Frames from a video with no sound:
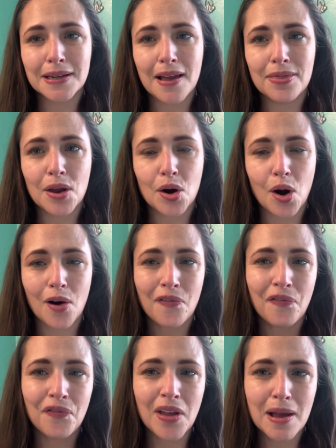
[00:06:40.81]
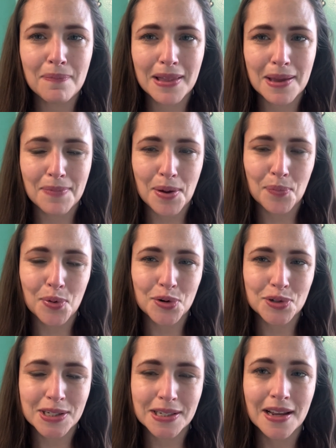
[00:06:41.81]
and there are family
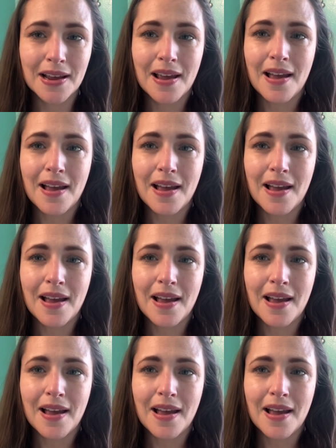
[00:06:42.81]
members